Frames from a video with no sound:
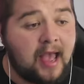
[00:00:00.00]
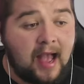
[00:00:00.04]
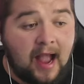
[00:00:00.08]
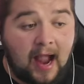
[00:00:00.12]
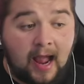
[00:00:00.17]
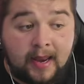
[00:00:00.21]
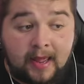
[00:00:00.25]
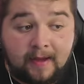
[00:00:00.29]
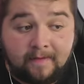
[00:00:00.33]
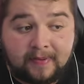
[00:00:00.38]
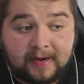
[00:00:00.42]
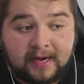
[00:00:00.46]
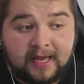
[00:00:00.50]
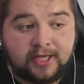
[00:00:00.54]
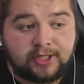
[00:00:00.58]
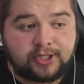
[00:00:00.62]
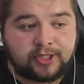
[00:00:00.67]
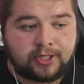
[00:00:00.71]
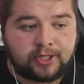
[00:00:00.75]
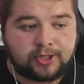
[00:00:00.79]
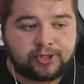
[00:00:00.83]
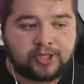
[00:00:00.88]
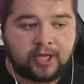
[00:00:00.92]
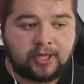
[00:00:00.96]
and then play
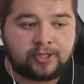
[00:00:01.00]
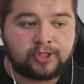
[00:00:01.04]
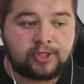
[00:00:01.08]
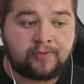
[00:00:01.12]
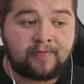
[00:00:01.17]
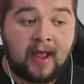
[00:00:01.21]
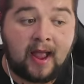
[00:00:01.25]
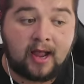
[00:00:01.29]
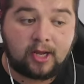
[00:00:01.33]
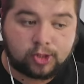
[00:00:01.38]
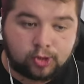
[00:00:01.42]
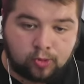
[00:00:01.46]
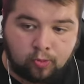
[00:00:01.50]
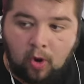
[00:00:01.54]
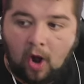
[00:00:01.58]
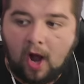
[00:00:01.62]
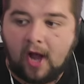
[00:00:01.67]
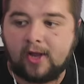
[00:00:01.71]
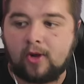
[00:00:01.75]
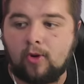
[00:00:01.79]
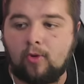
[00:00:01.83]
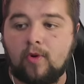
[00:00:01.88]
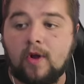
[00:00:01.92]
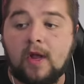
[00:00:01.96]
to the centre-backs
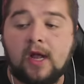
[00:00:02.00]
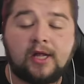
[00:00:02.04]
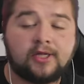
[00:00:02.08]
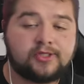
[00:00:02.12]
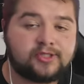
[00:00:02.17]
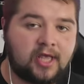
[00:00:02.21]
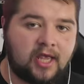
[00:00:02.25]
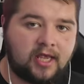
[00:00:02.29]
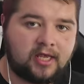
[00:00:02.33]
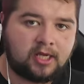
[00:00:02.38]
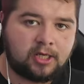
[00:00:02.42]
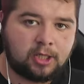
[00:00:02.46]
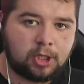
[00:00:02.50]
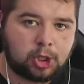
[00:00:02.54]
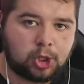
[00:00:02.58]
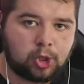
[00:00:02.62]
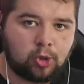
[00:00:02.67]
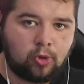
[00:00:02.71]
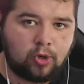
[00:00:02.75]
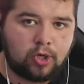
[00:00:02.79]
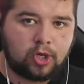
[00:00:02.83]
while taking short